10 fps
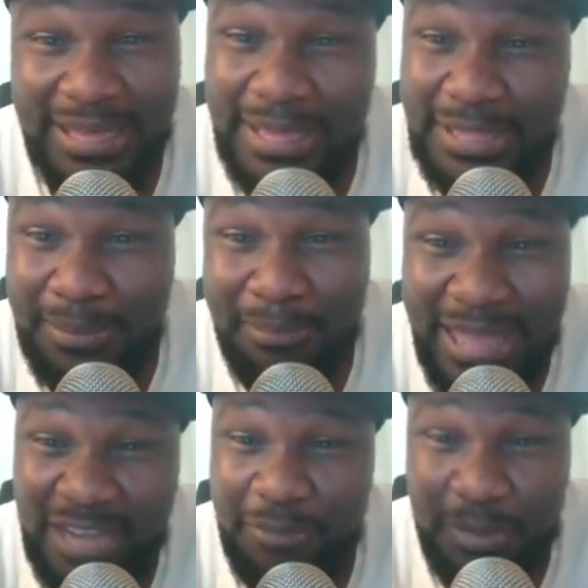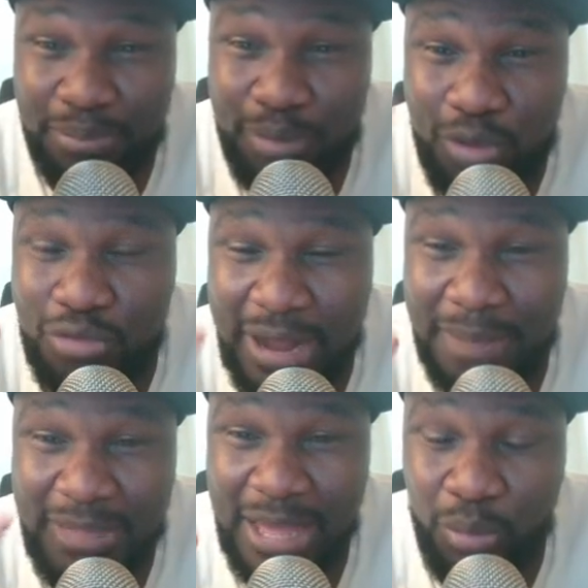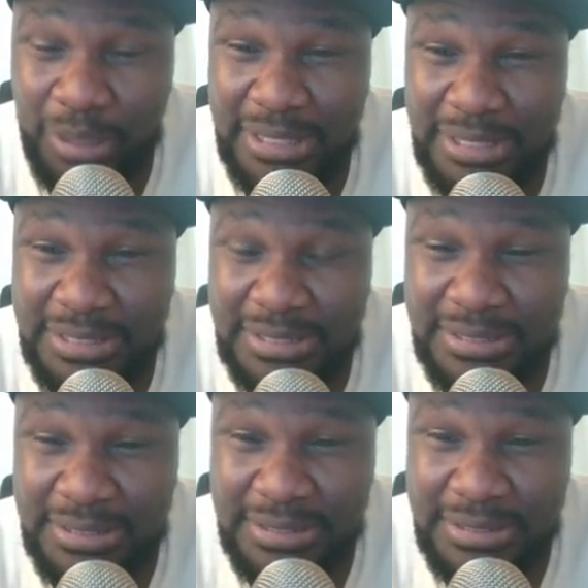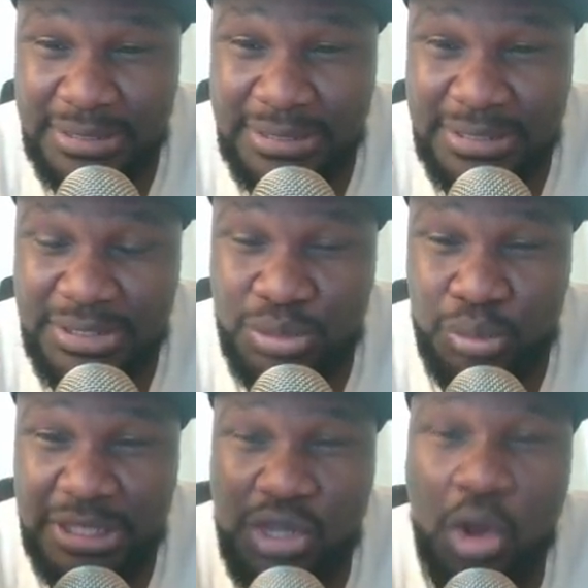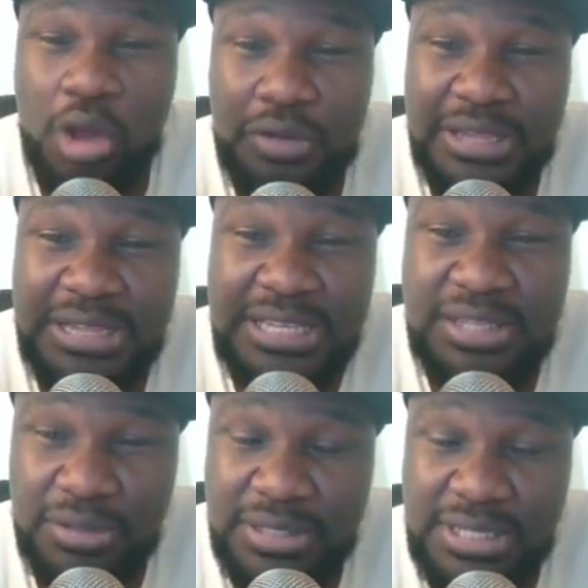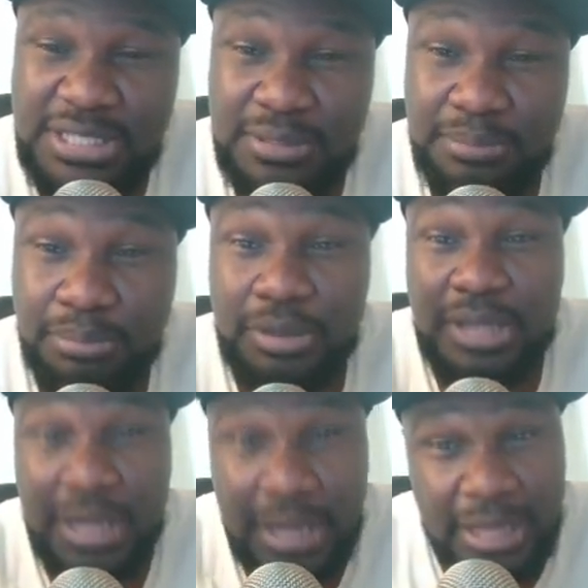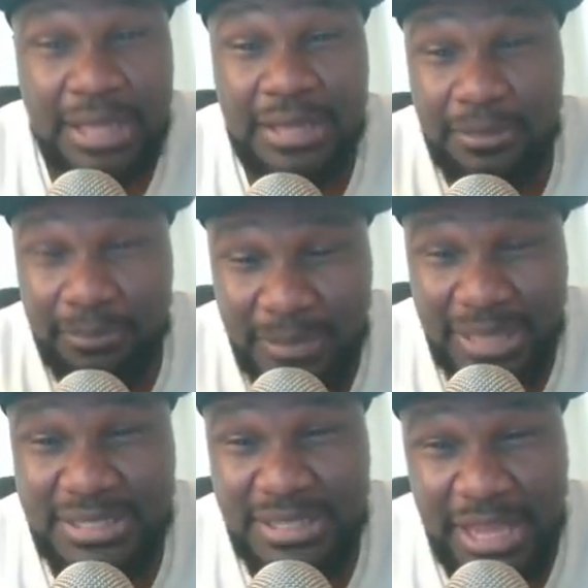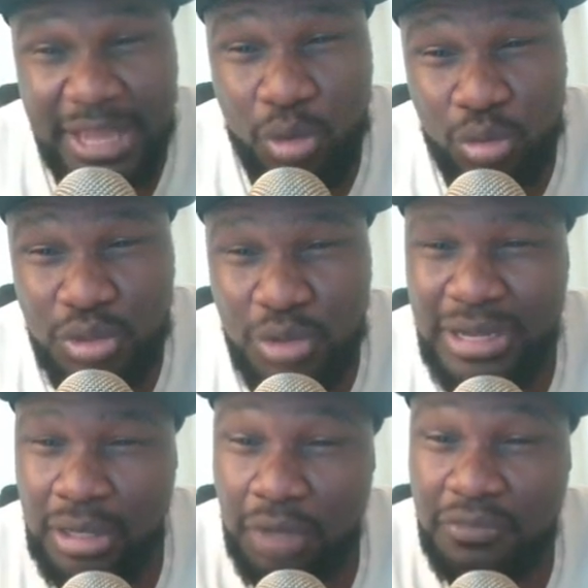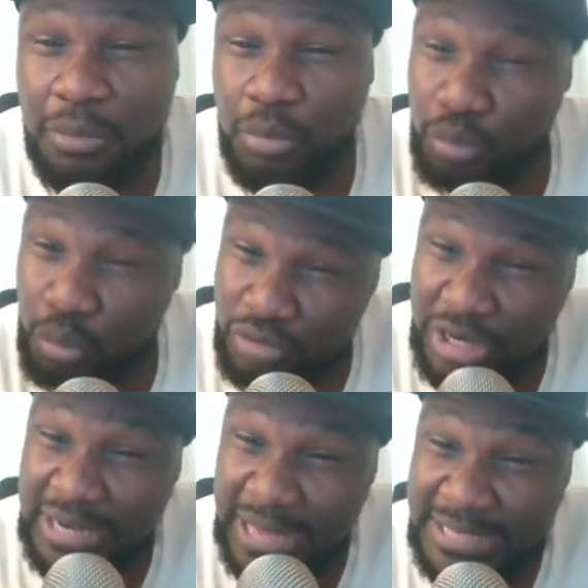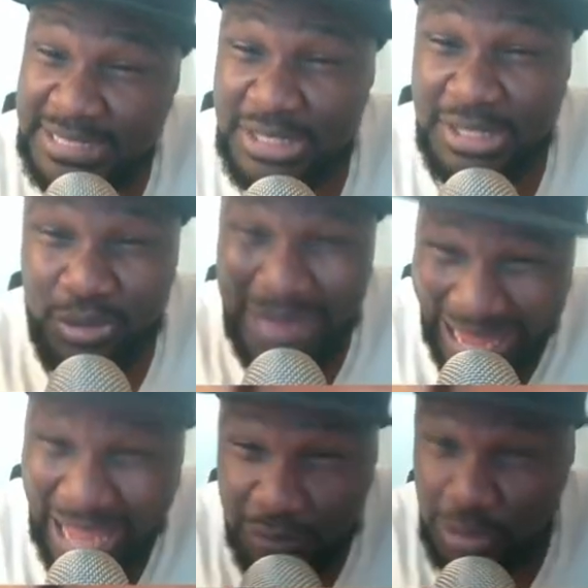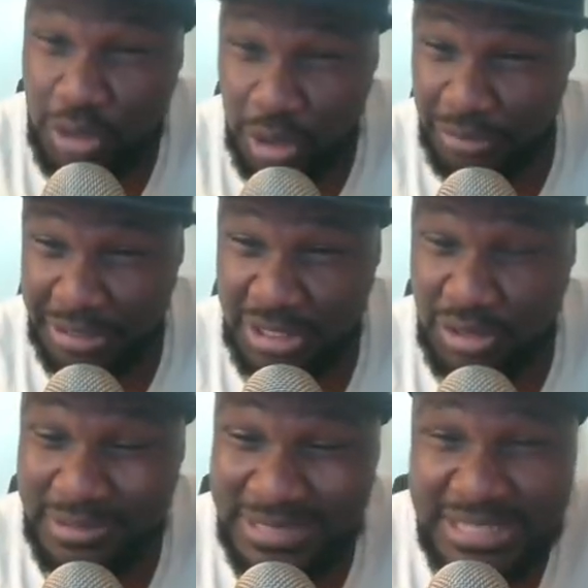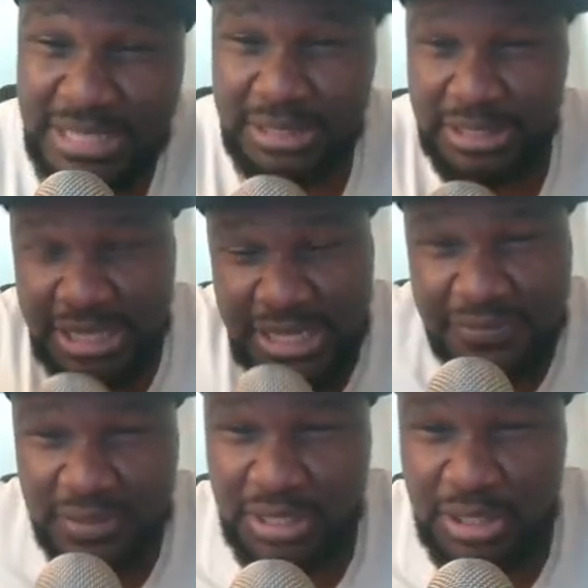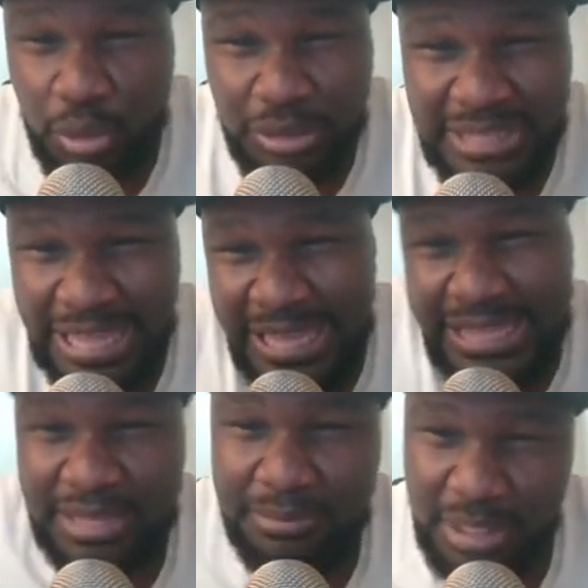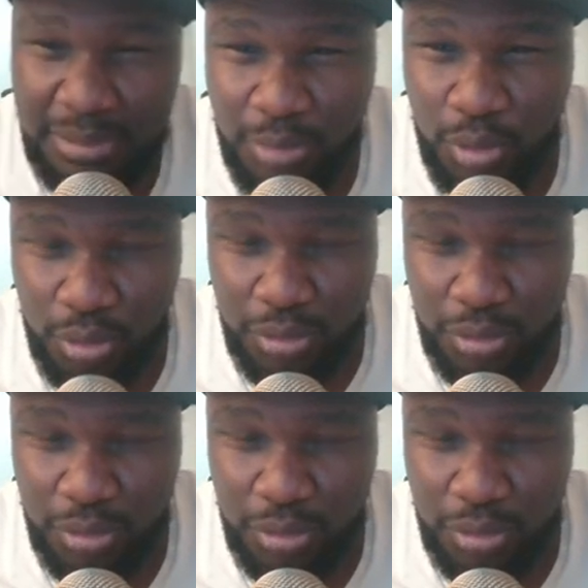The men have been programmed that way, so they tolerate this nonsense. But as the day goes on, a lot of them are realizing they don't have to tolerate this nonsense. They're leaving. They're not dating them anymore.